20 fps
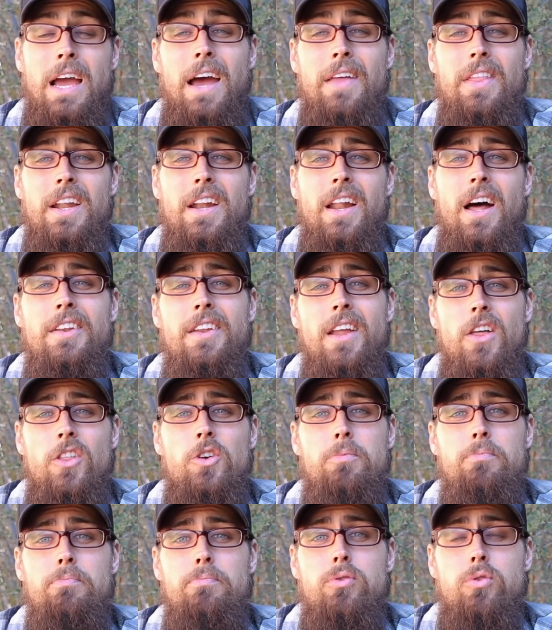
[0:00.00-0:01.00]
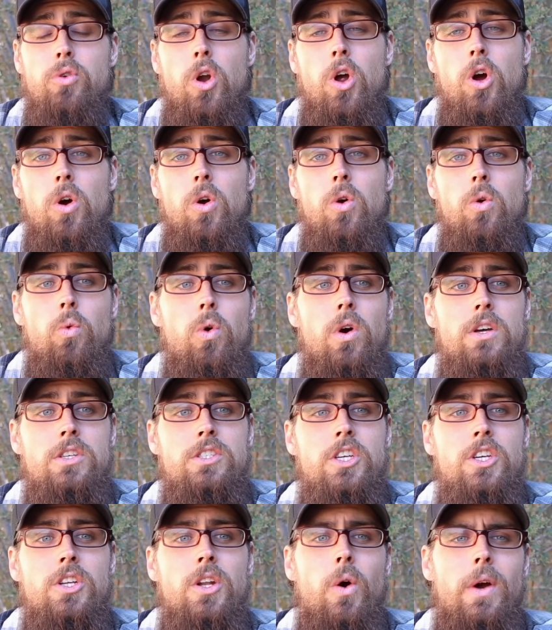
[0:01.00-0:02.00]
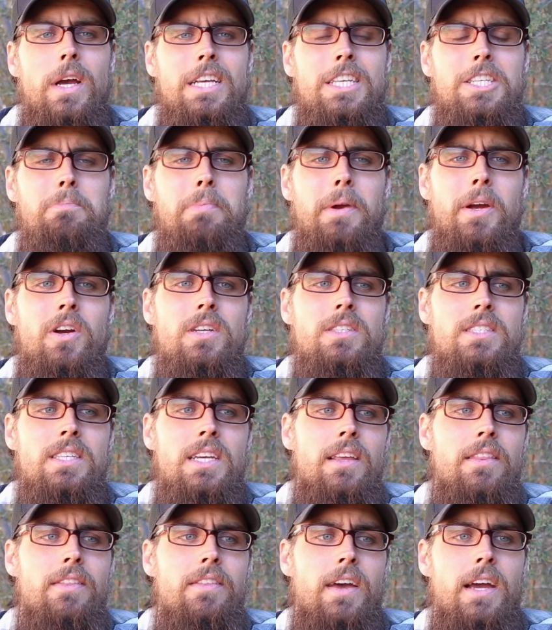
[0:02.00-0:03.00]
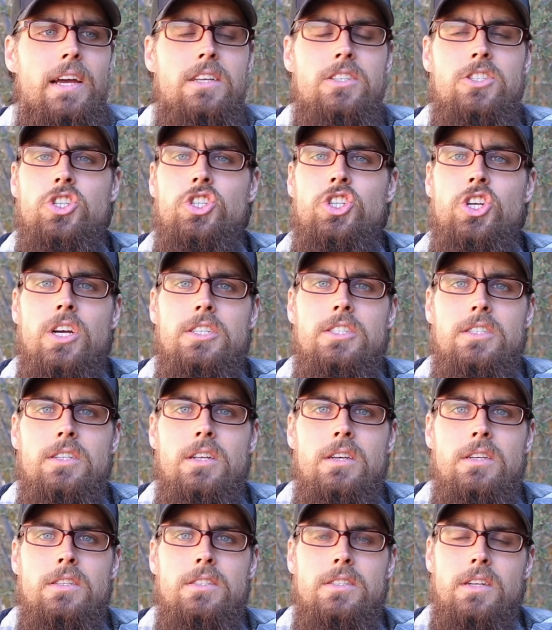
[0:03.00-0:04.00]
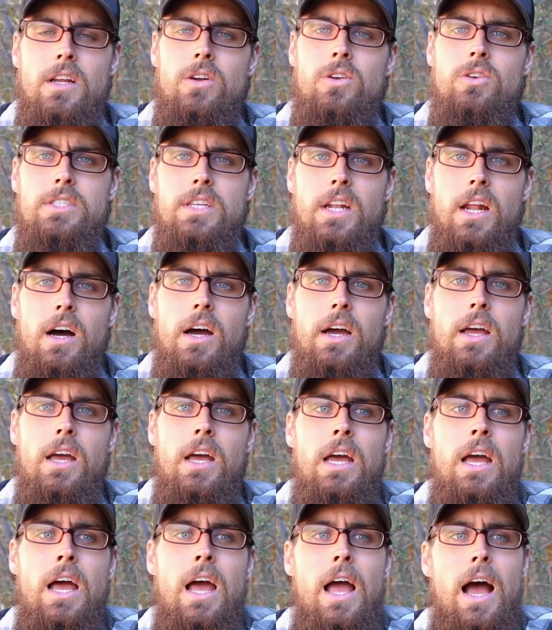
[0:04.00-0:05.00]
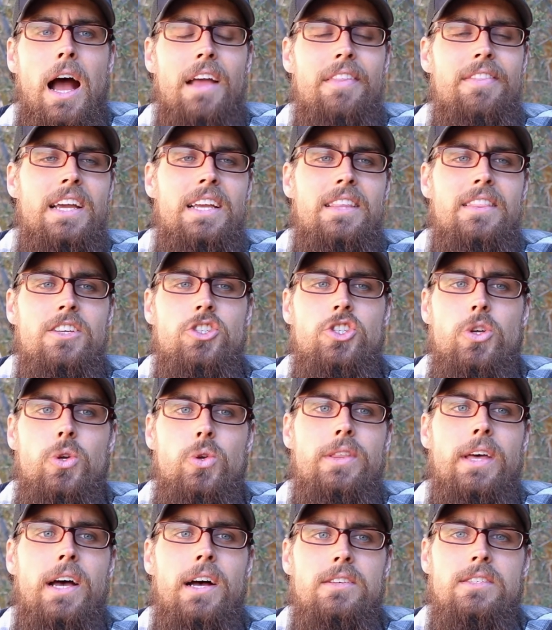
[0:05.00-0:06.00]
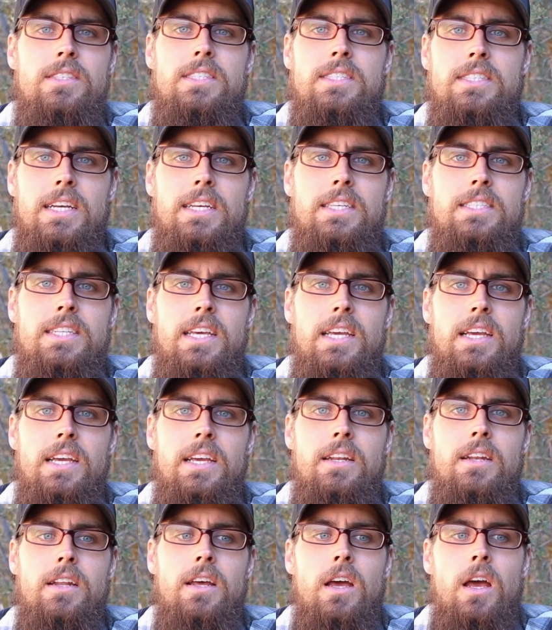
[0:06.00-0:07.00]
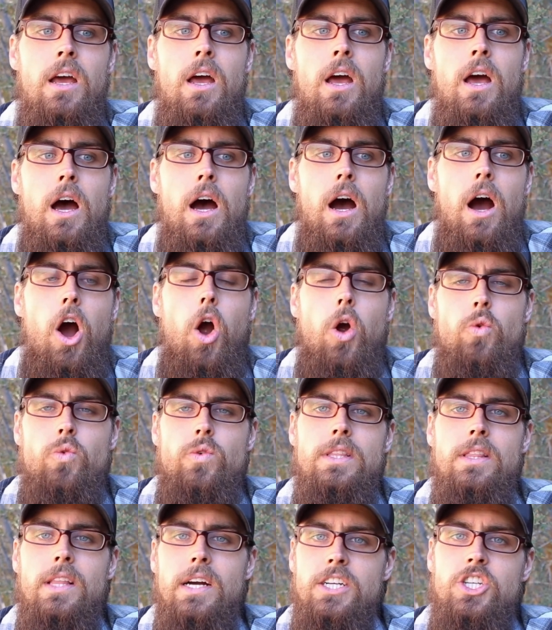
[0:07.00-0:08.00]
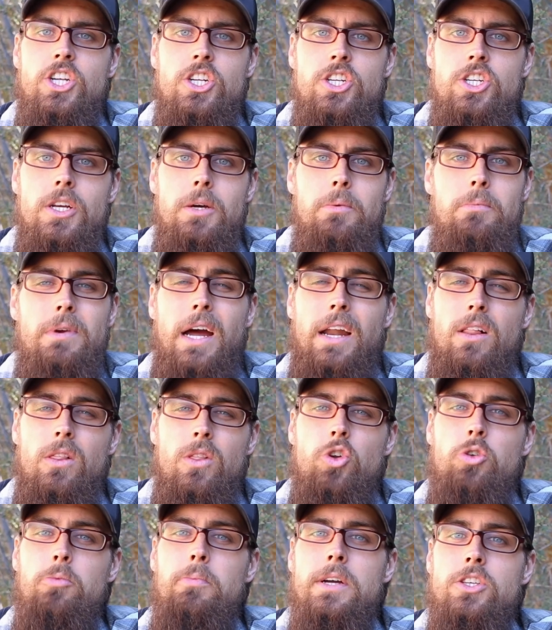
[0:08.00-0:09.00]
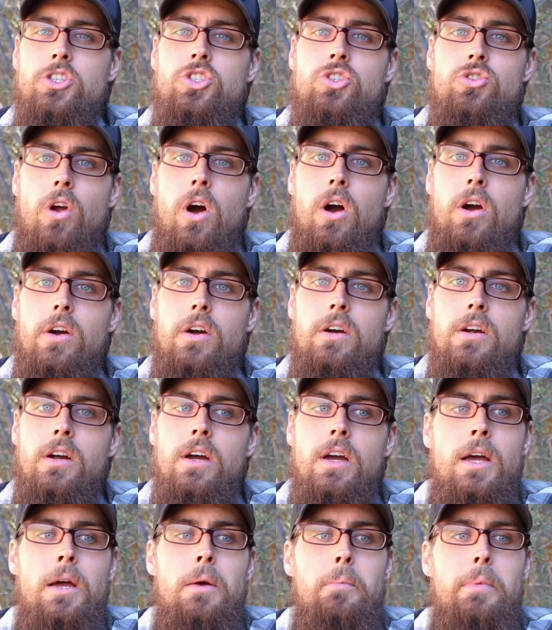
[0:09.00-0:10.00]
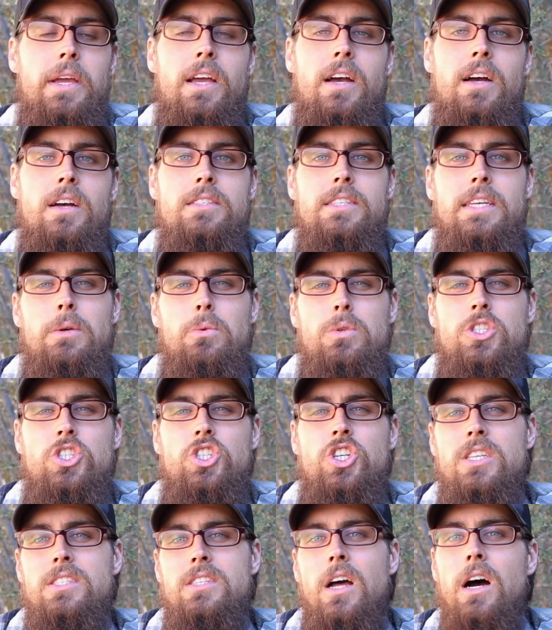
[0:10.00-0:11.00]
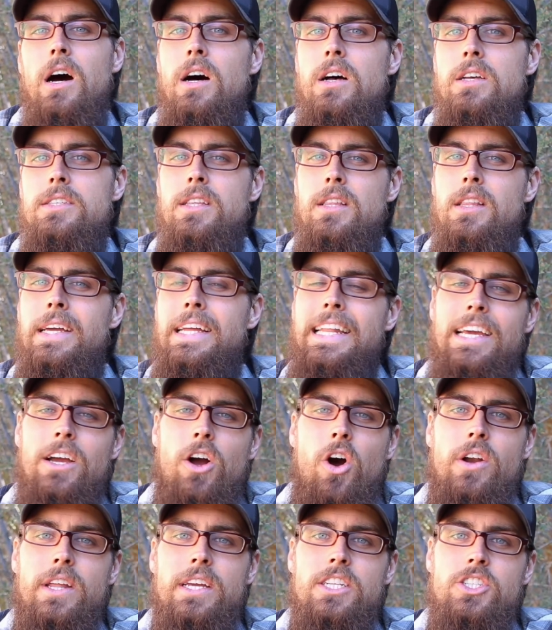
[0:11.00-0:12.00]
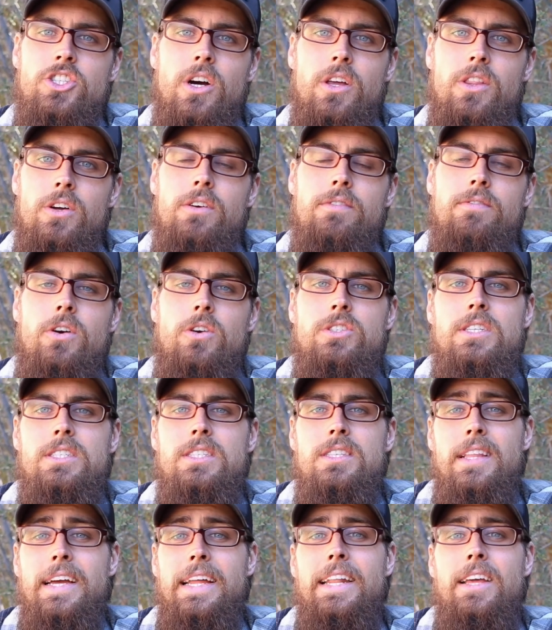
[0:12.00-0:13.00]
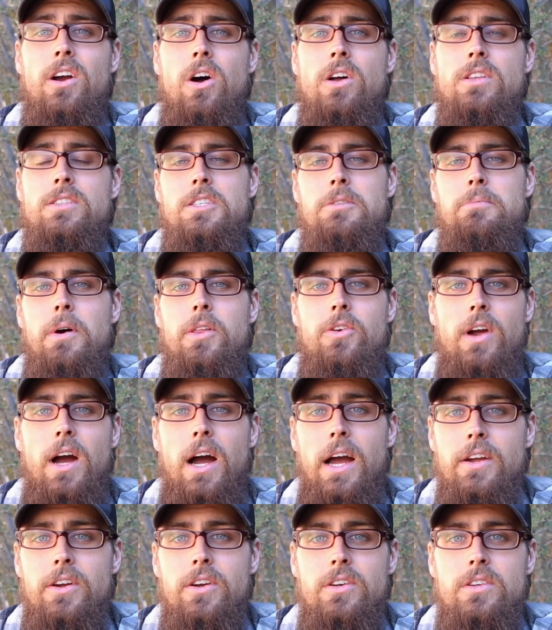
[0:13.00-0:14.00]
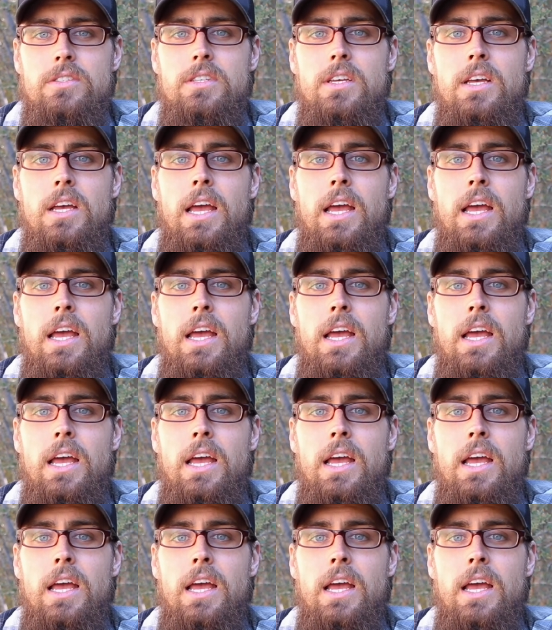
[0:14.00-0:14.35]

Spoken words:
And then another pro was, you know, experiencing things just Snuggles and I. I think that 2016, our relationship got a little bit stronger because it was just us leaning on each other versus leaning on some other hikers